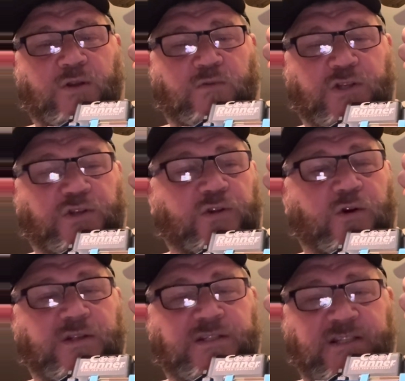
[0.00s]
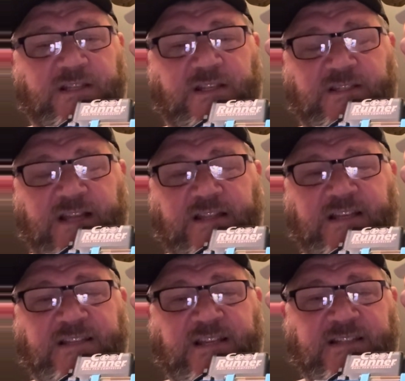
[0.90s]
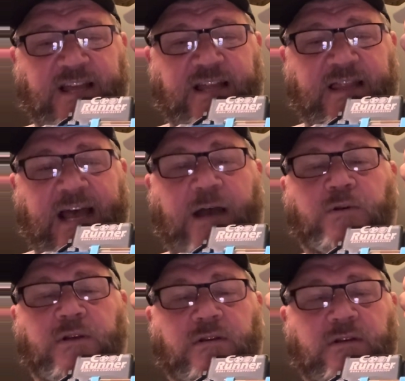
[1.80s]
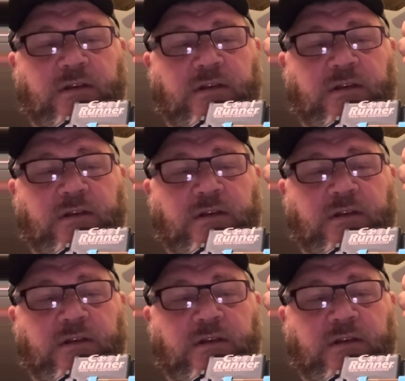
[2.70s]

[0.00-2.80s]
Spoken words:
what you'll notice is that these things get loud.